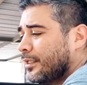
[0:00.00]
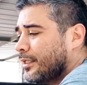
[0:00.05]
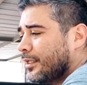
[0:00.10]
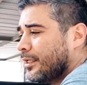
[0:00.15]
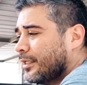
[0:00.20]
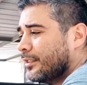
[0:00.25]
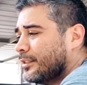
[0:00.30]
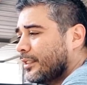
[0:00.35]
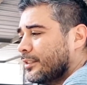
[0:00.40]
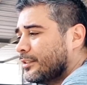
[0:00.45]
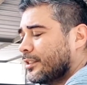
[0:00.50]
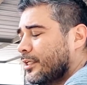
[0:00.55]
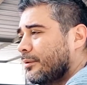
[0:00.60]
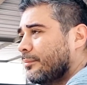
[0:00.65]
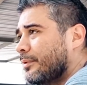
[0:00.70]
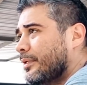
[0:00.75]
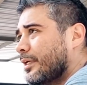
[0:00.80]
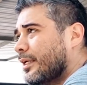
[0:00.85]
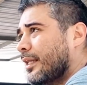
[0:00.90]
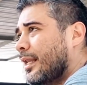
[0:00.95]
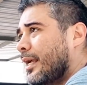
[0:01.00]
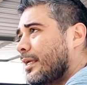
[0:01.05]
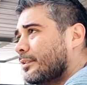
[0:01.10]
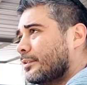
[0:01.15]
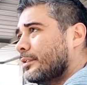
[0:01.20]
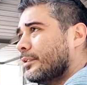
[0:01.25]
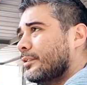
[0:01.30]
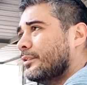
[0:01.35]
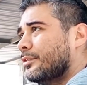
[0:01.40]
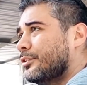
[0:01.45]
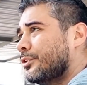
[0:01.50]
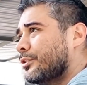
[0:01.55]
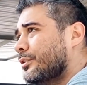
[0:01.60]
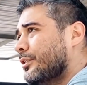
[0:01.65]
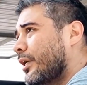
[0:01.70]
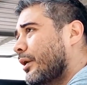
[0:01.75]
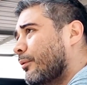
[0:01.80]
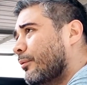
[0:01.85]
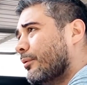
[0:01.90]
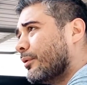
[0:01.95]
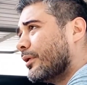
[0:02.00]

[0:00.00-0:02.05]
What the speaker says: it's going to be a classic. It's just not.